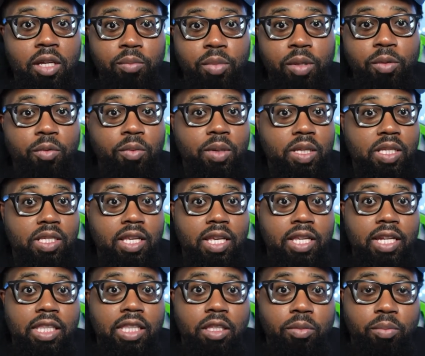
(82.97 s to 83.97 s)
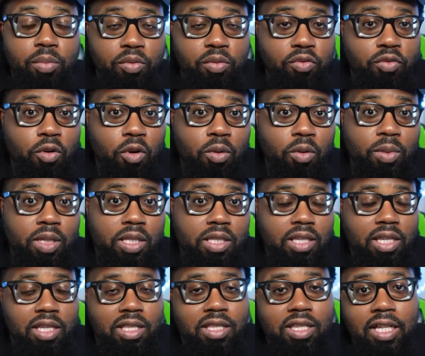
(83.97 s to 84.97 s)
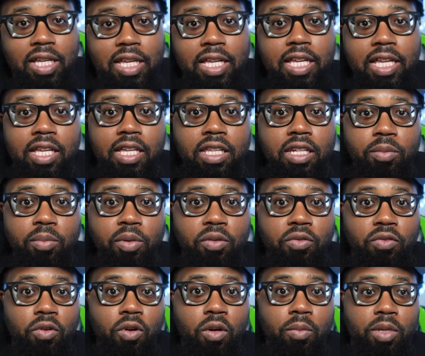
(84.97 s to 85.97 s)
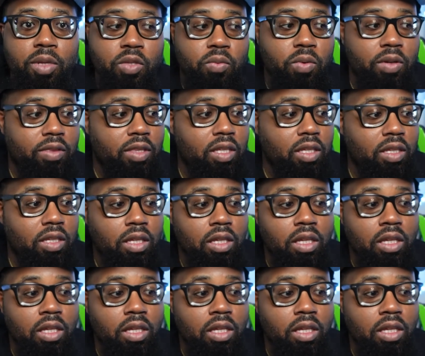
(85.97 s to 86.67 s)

people been saying that the performance it took a hit in the performance with the